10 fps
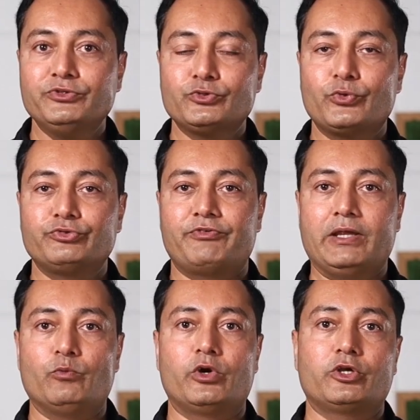source
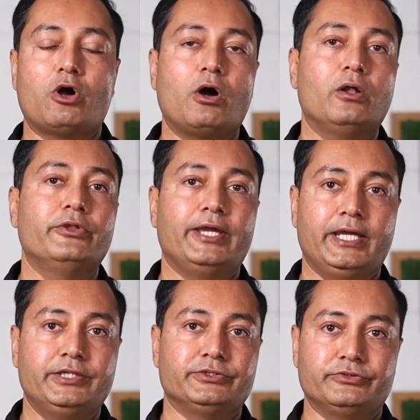framework called
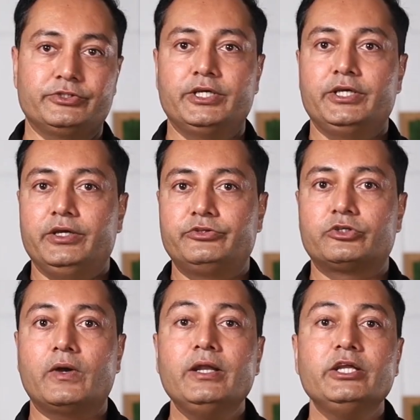Agents. It's
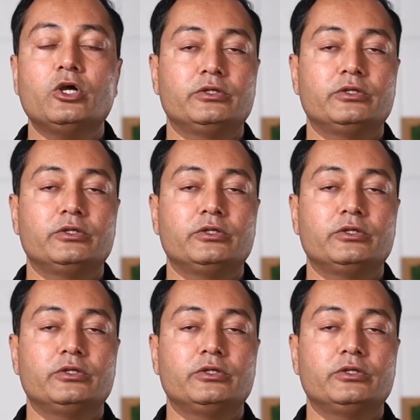trending on